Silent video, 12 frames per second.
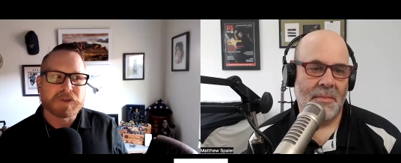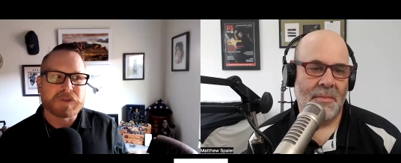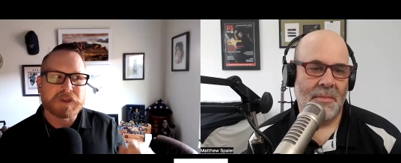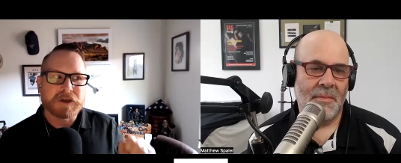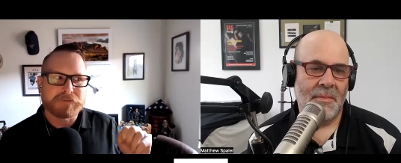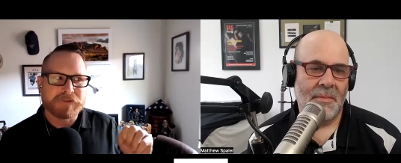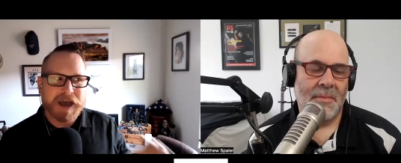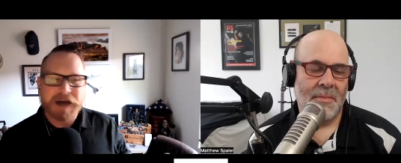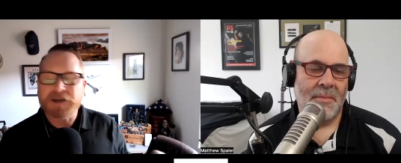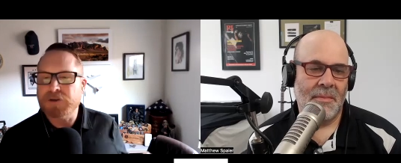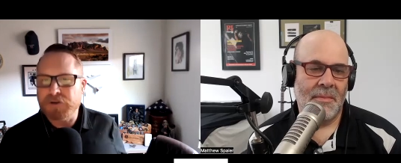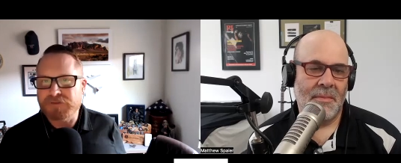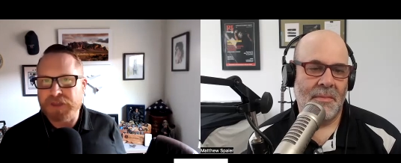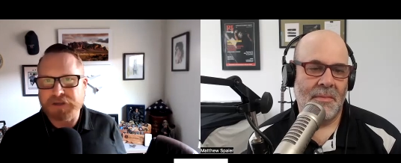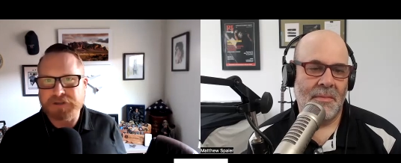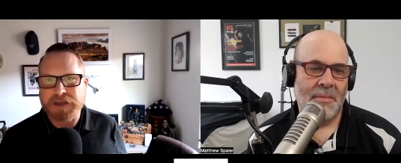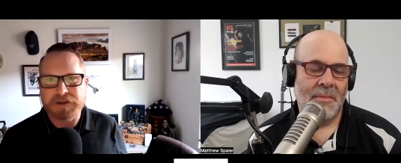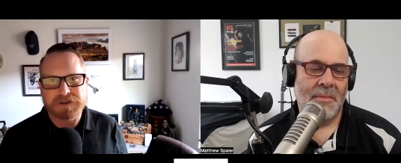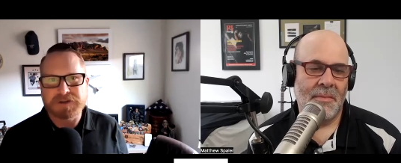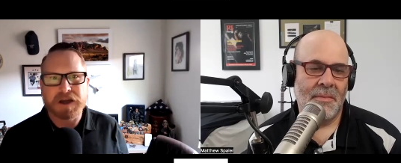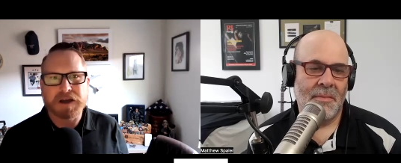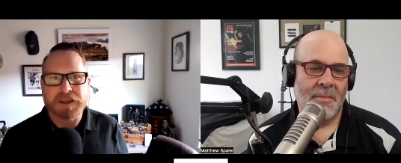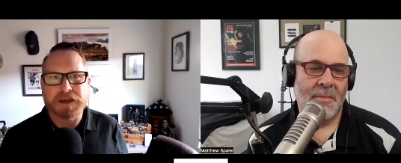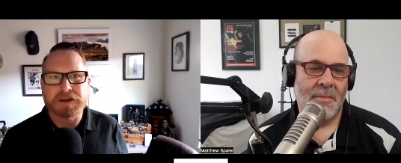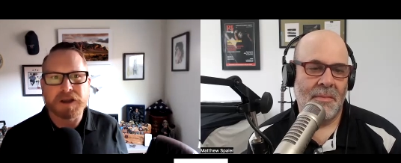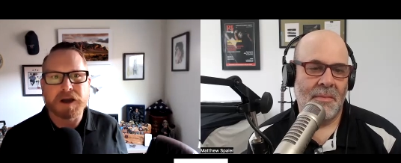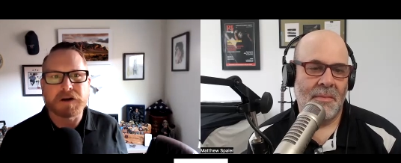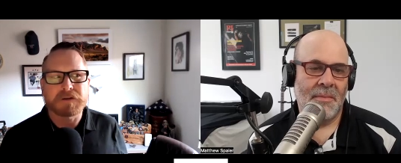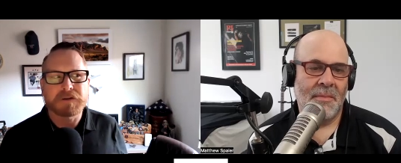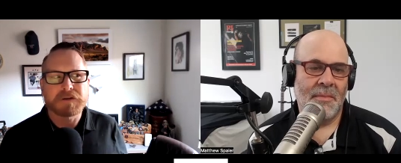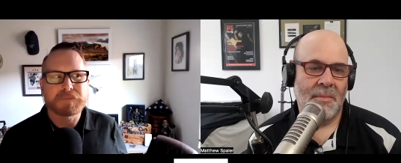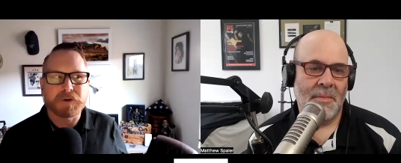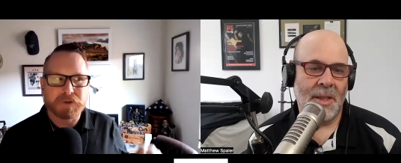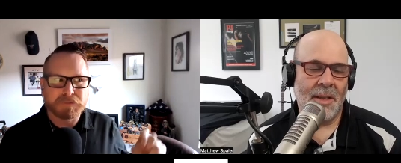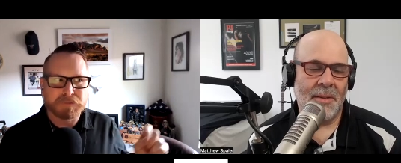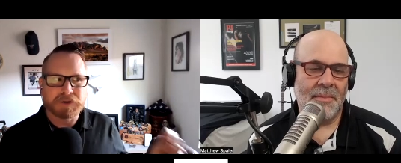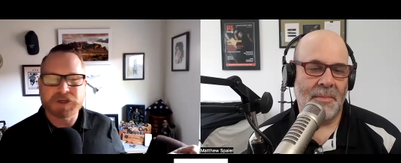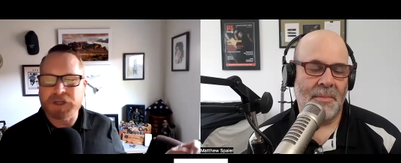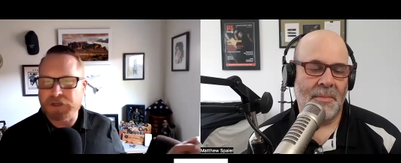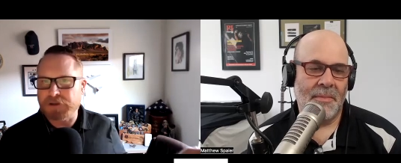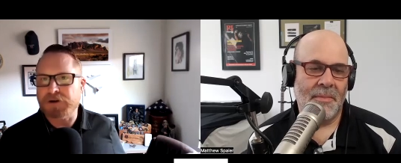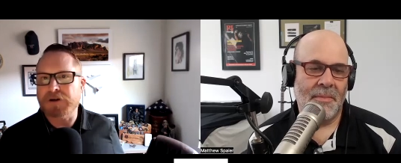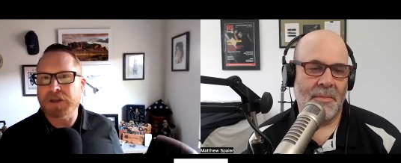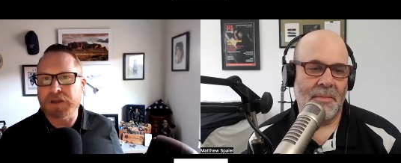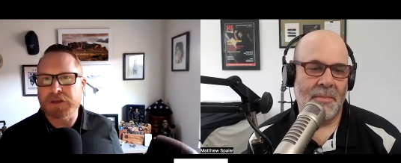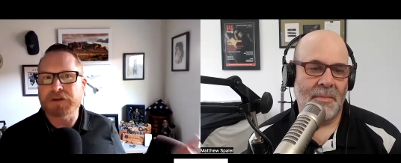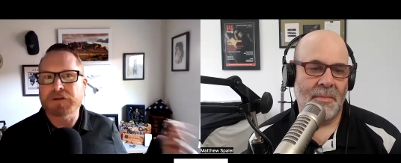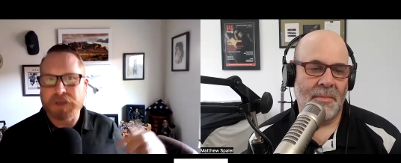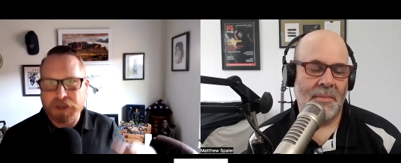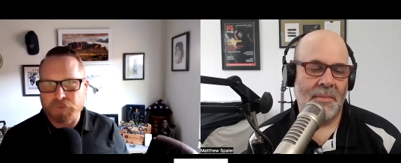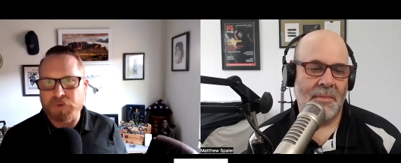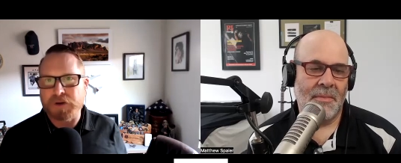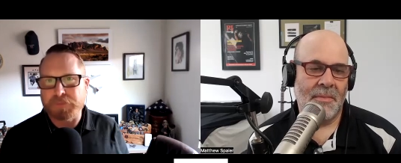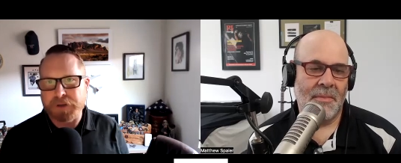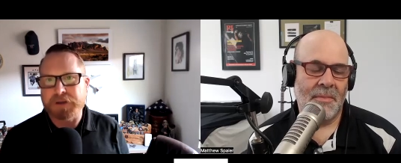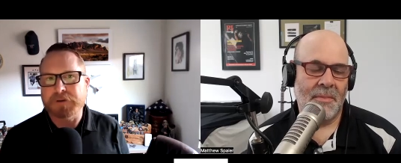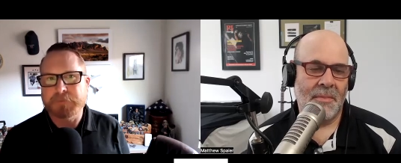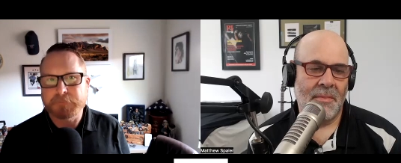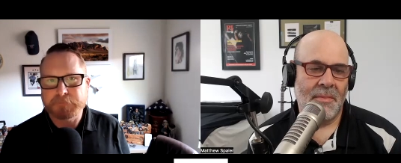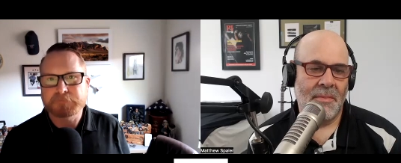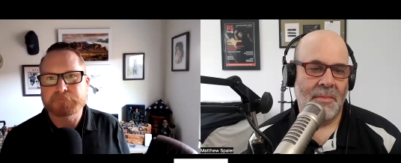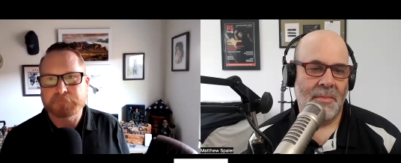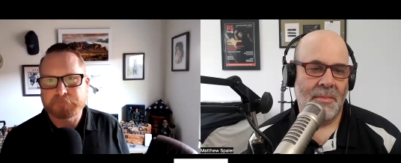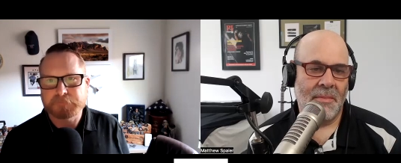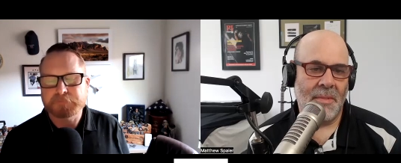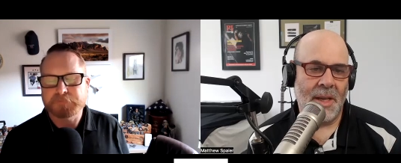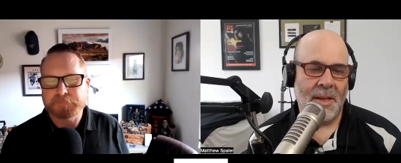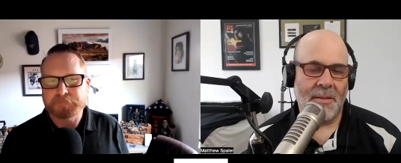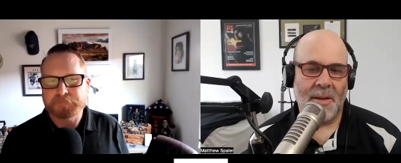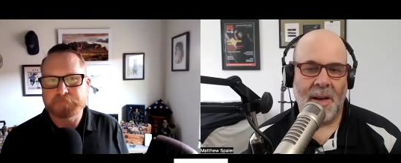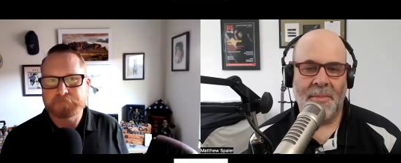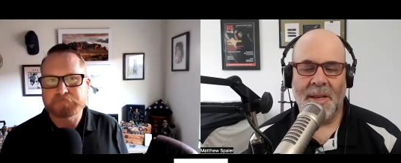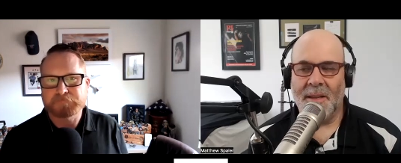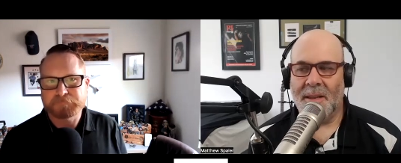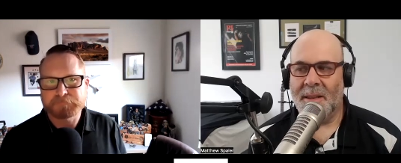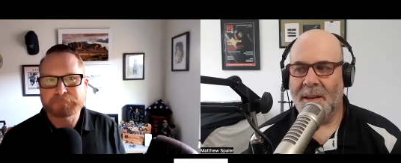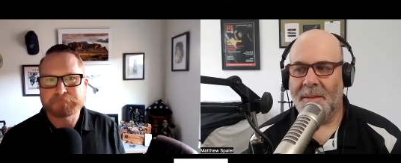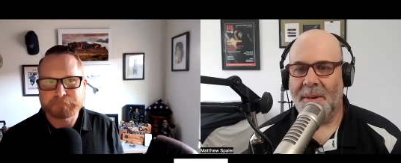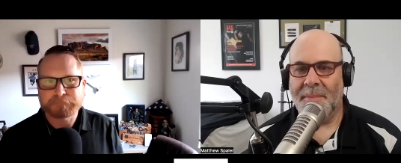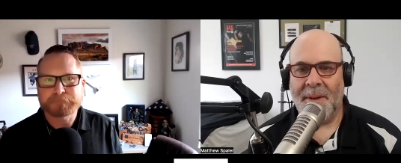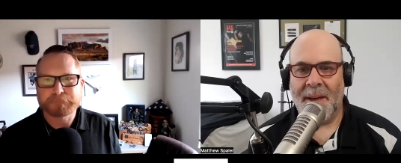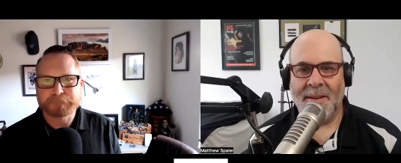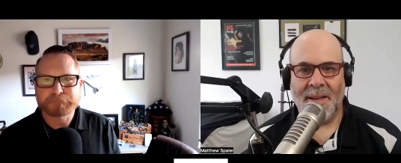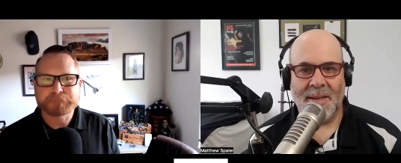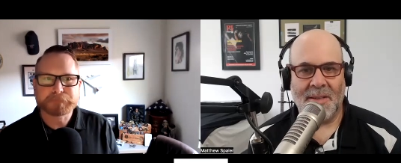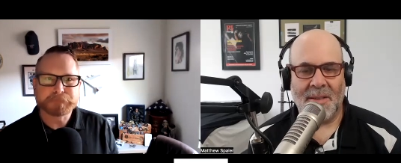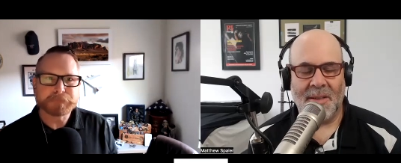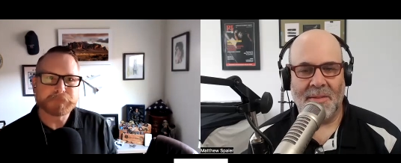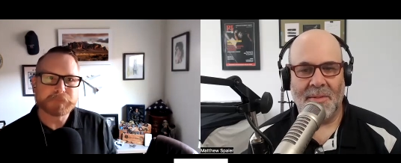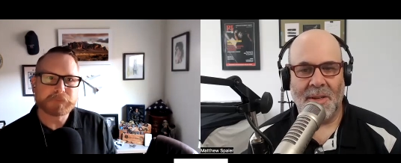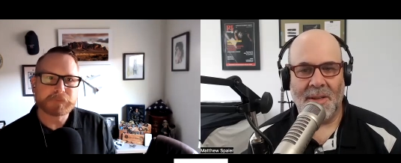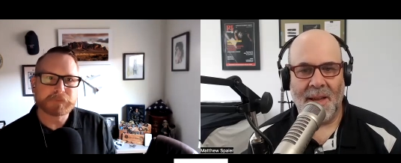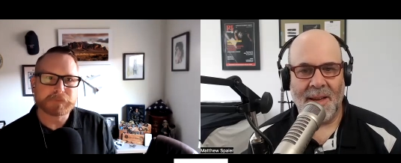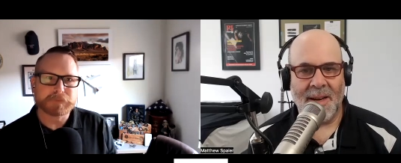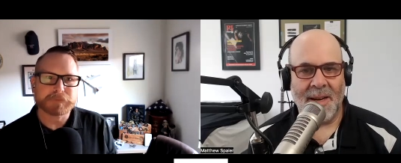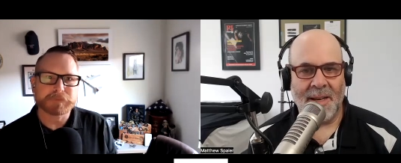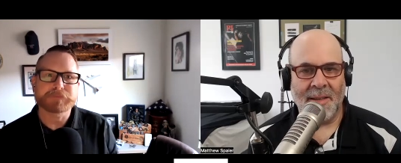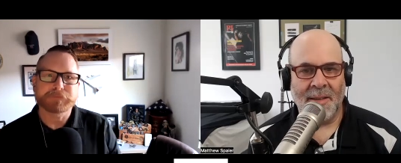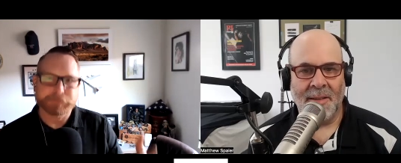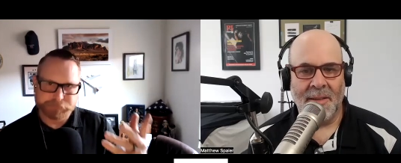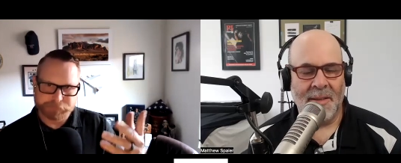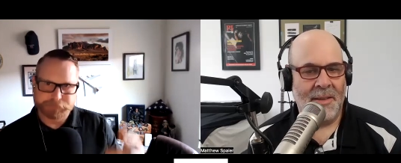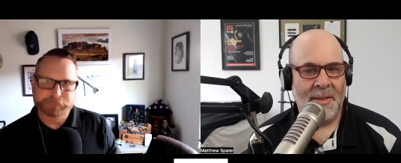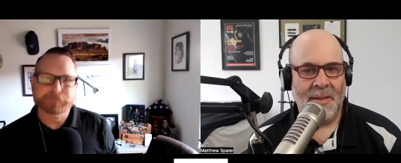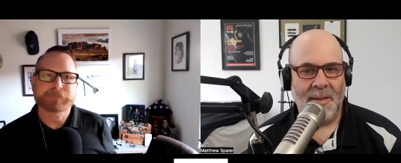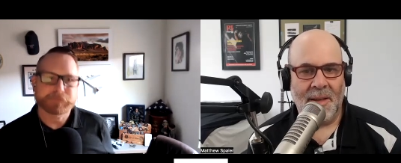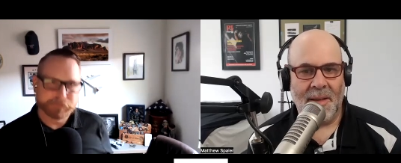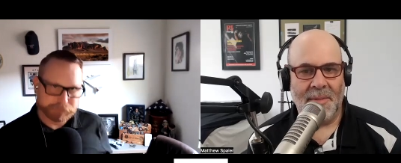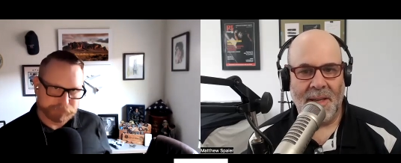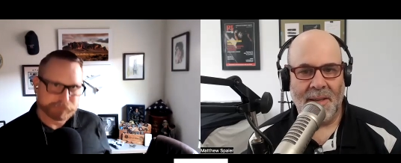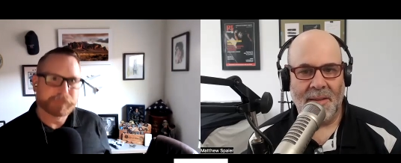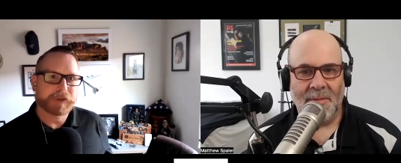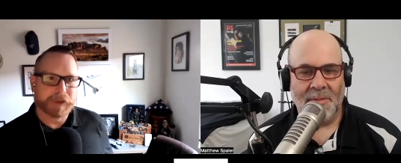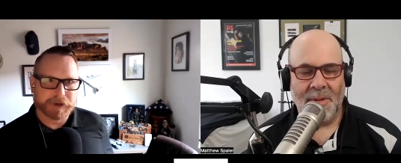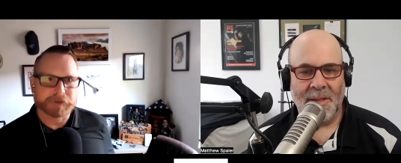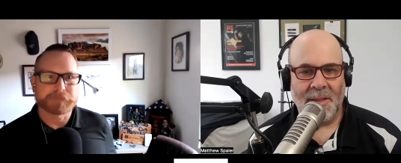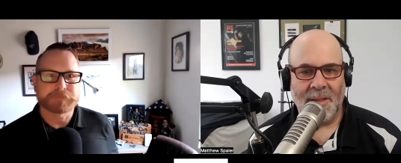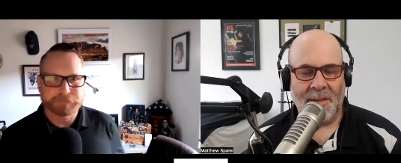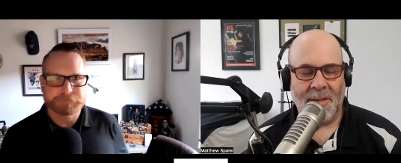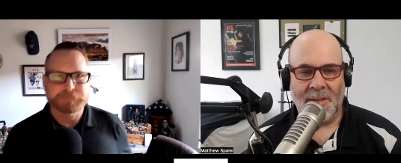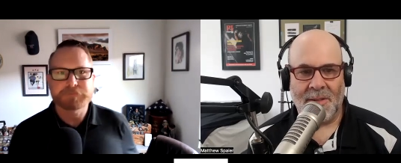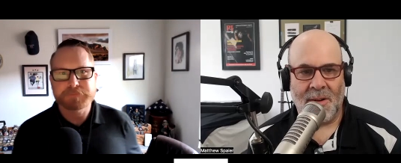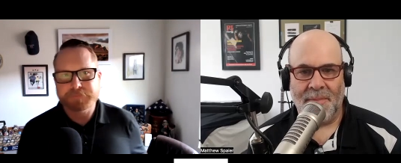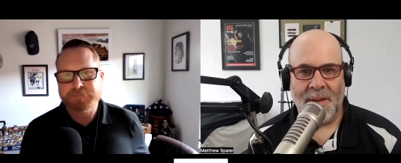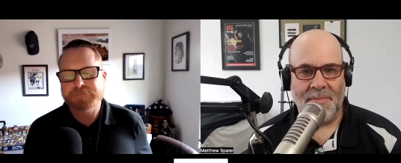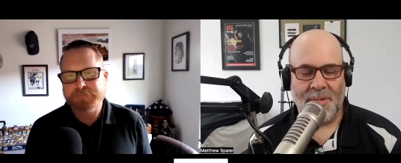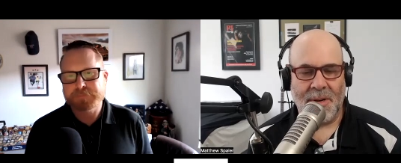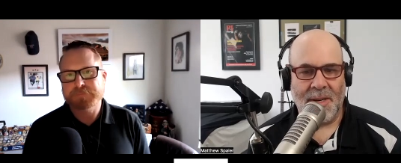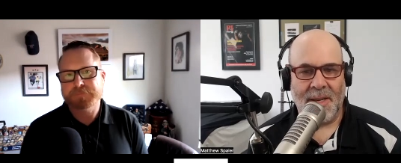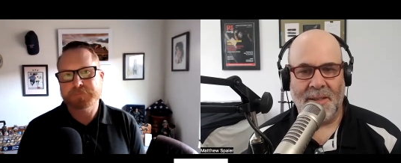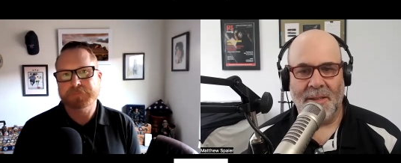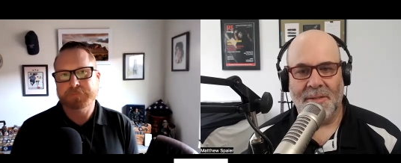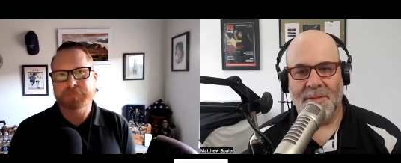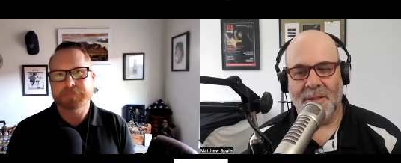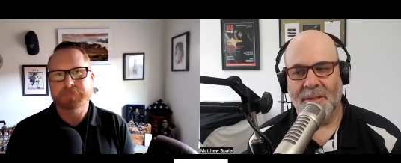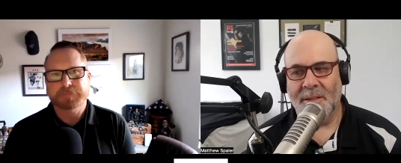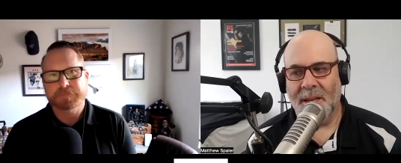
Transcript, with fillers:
Speaker 1: the value of that data is not yet known, but with yeah. machine learning, it will be.
Speaker 2: Yeah. I mean, think about pen testing with A I. I mean, really start being predictive and,